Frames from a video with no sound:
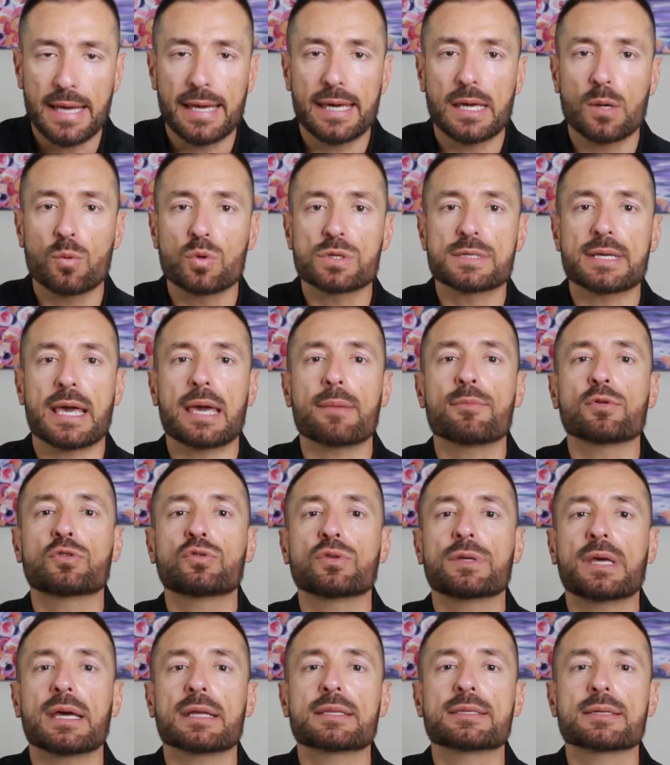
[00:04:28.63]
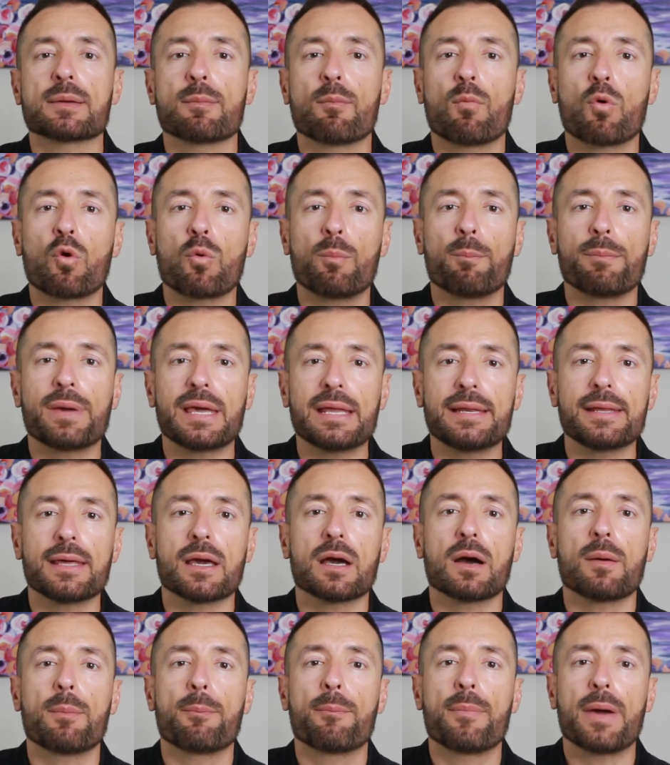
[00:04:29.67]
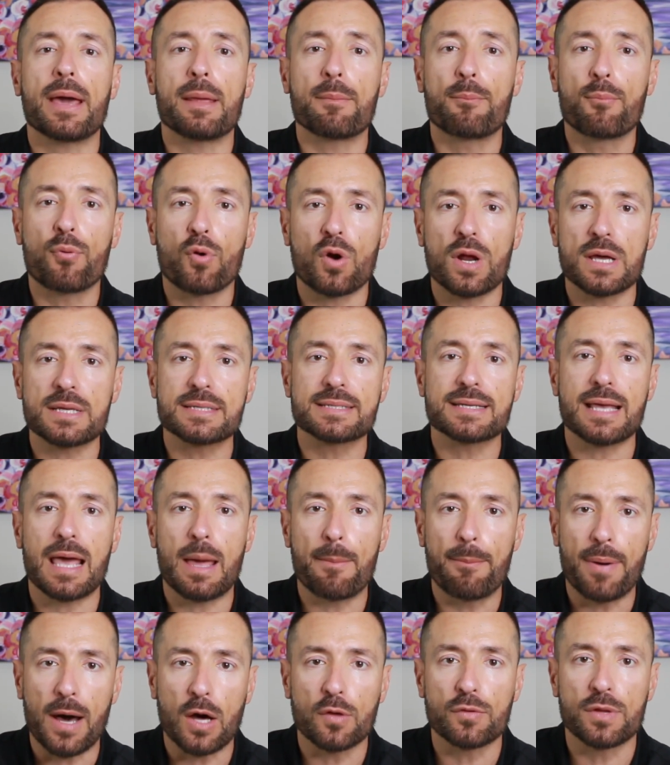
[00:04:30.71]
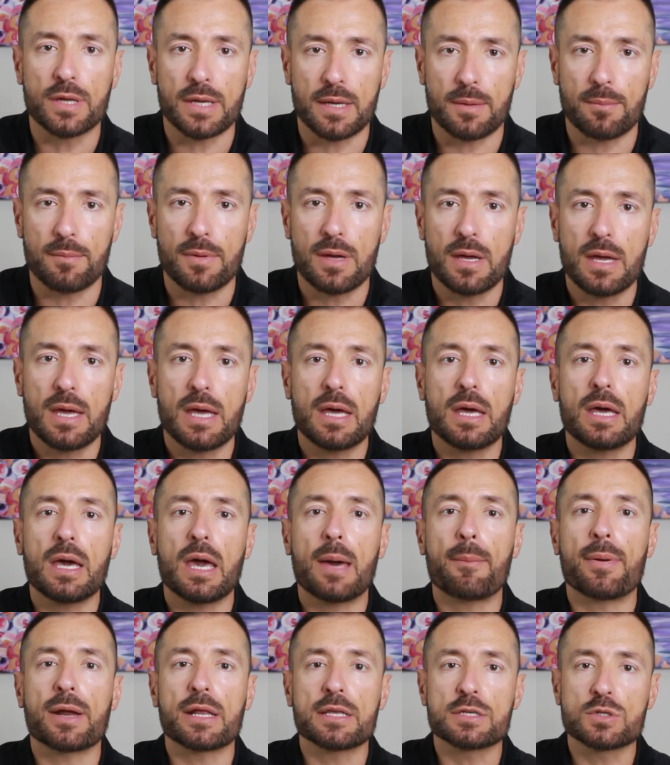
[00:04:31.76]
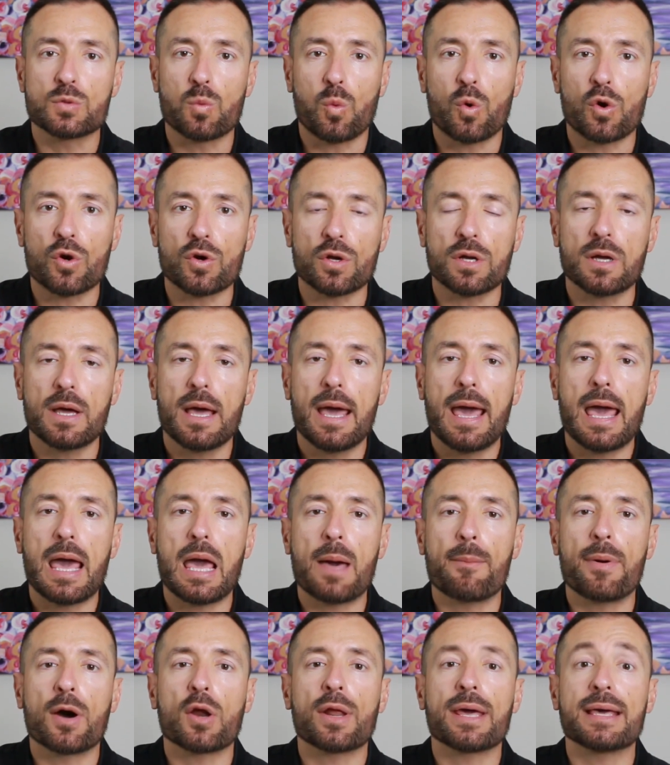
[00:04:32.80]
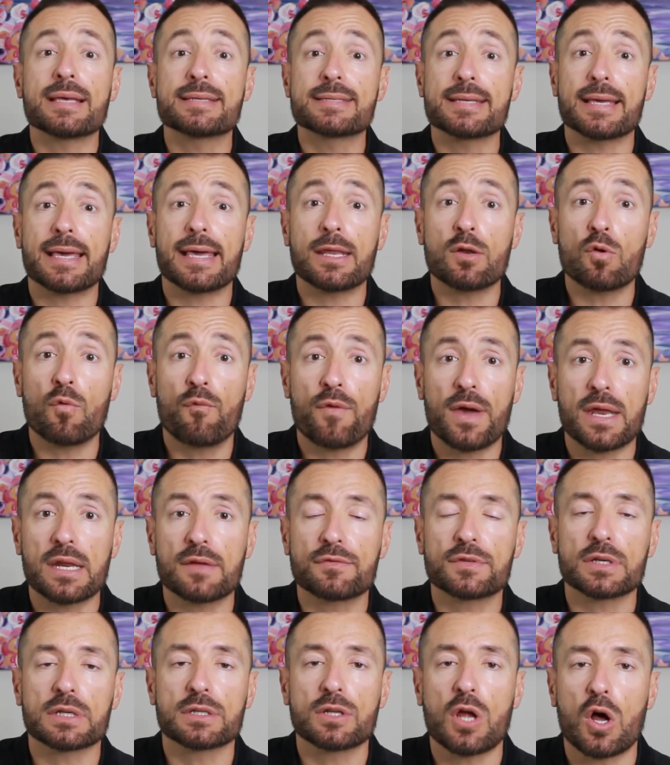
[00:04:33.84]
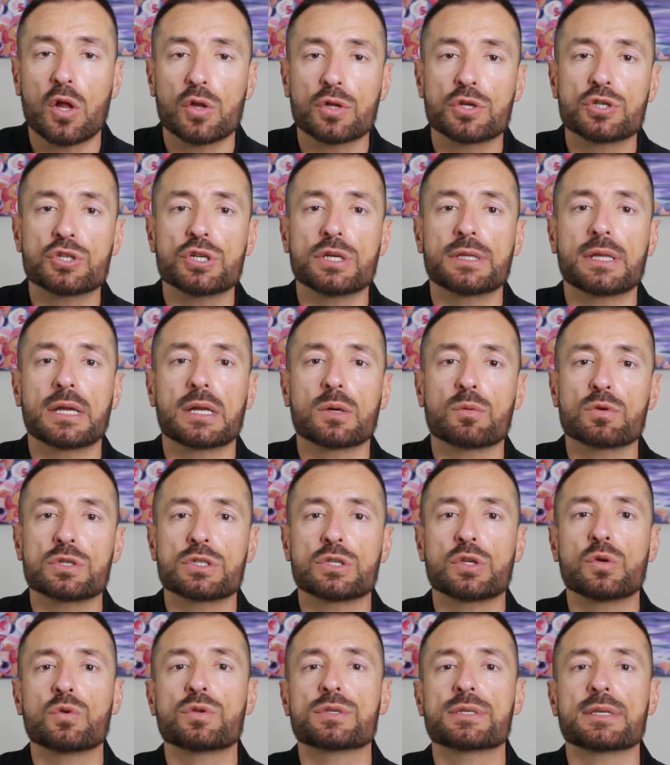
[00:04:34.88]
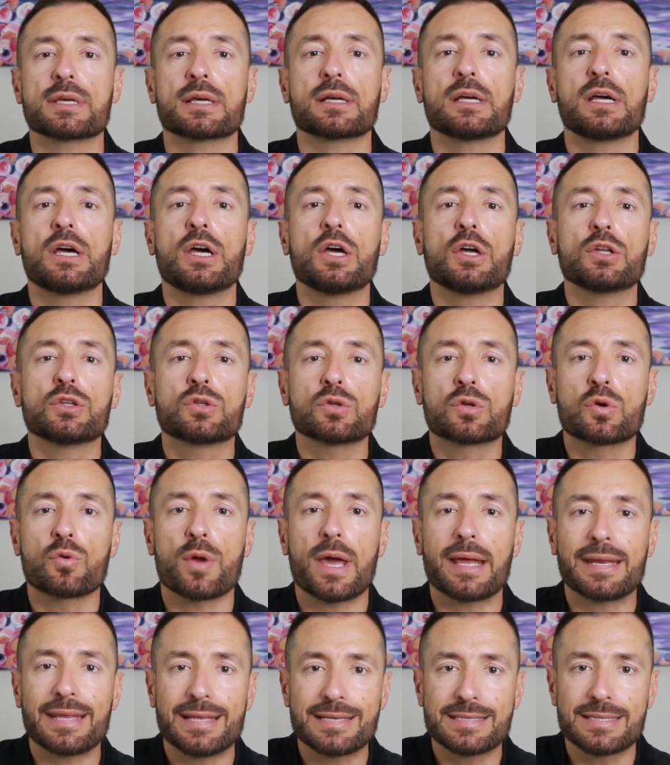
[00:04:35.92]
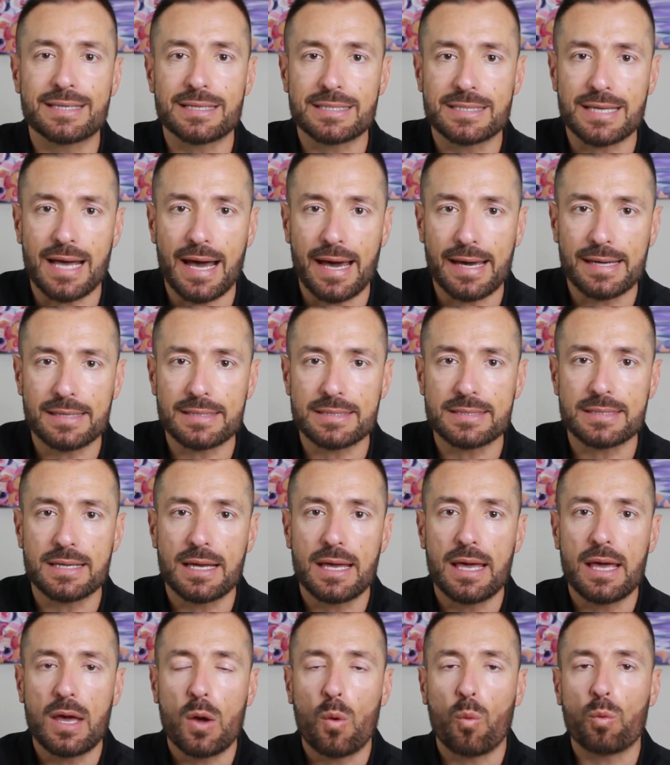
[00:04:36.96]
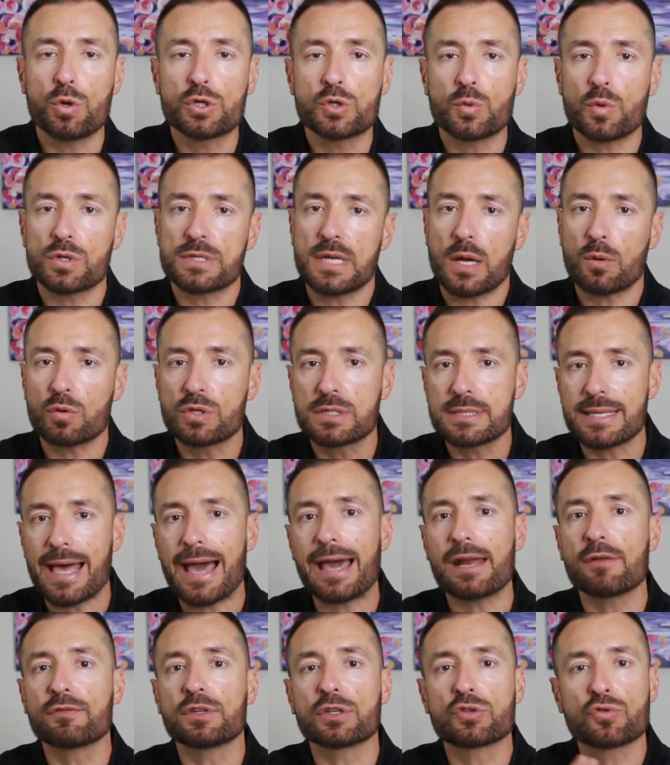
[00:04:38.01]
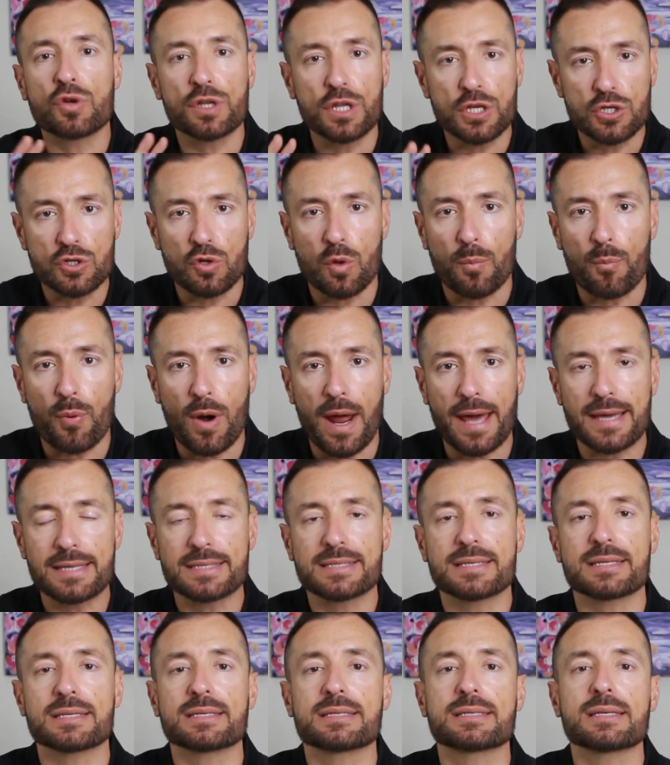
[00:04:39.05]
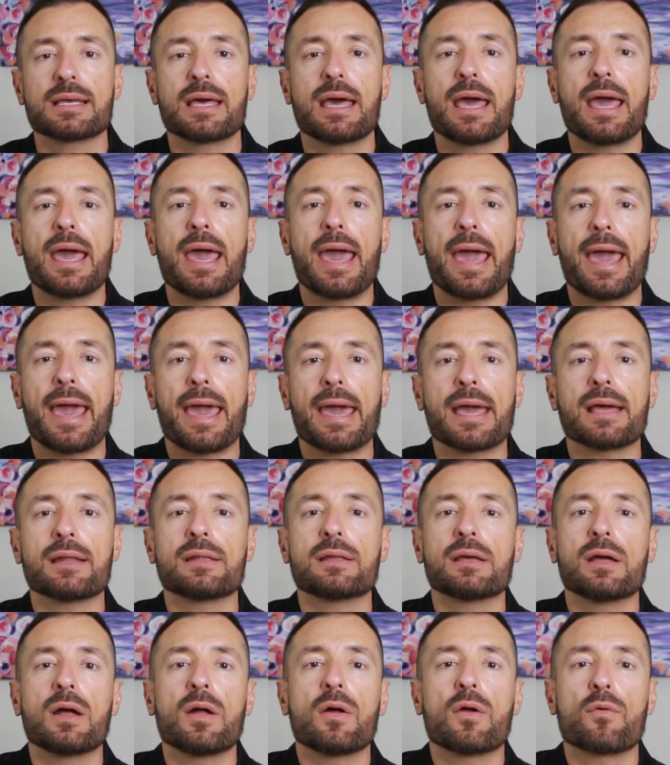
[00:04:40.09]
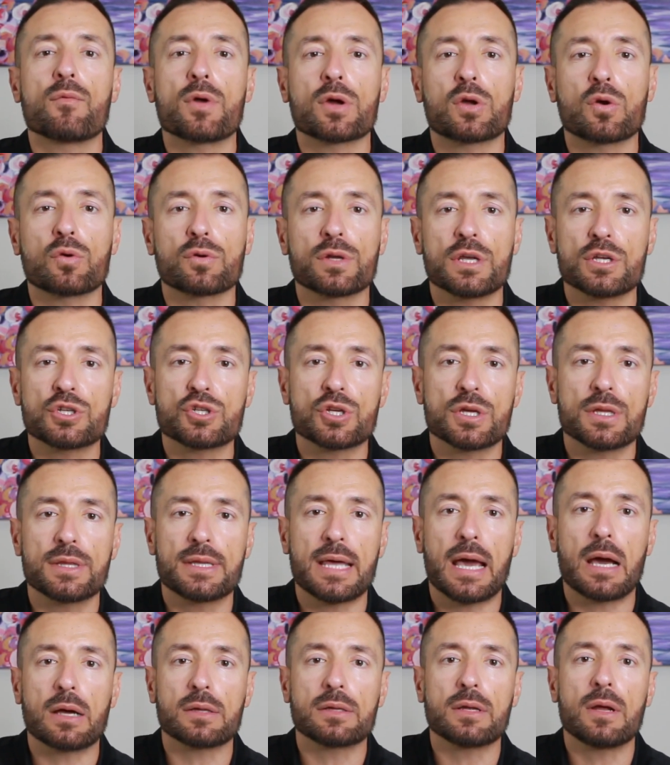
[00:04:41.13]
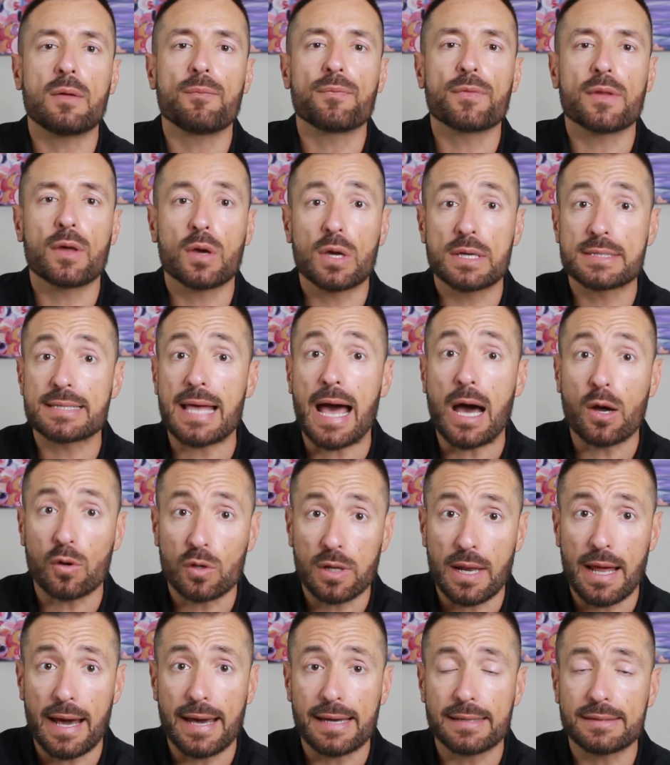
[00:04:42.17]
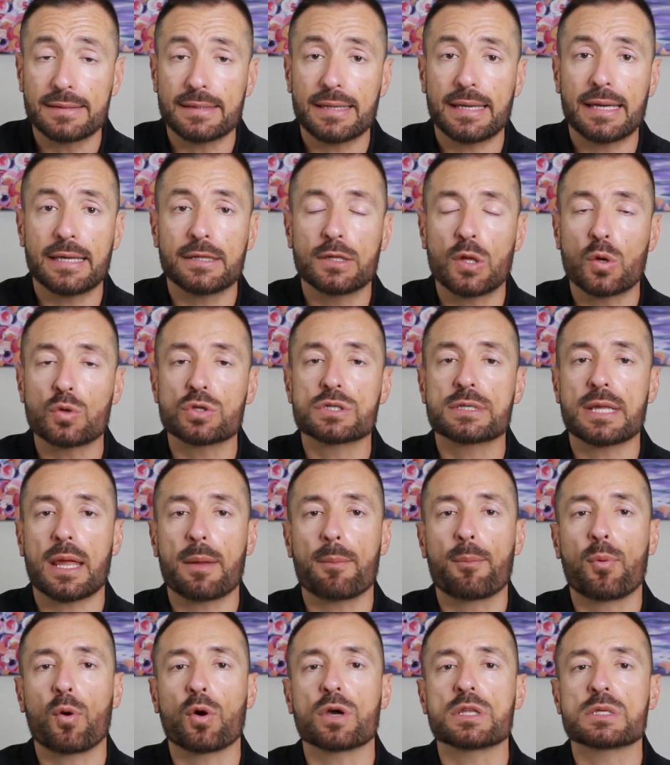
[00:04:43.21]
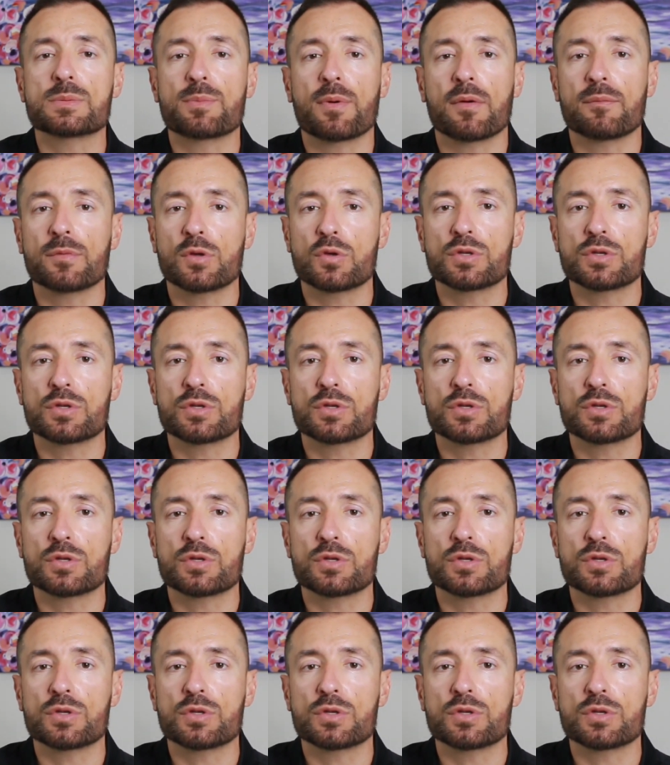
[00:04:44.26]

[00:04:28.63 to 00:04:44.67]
He was able to get some more media and press about him, about his work, about his innovative technology that he was using to create his designs, which was outside of the traditional prizes and recognition that is outlined in those 10 points from